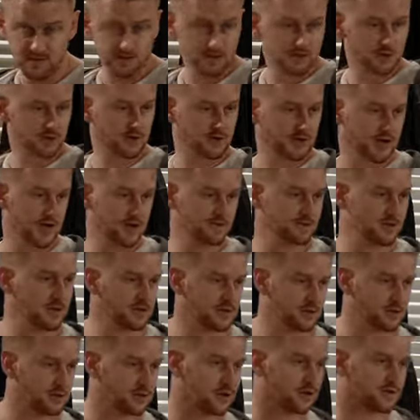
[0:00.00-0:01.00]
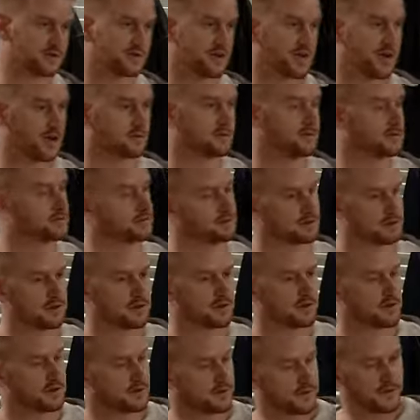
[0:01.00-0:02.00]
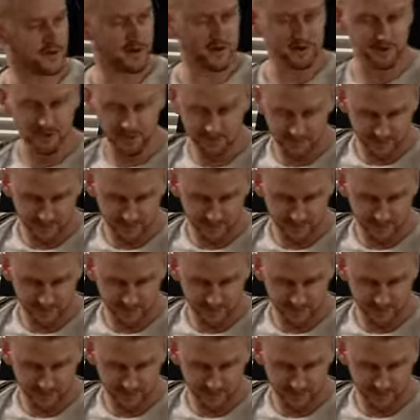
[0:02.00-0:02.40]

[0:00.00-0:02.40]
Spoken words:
Look, I've known you a long time, and fair enough,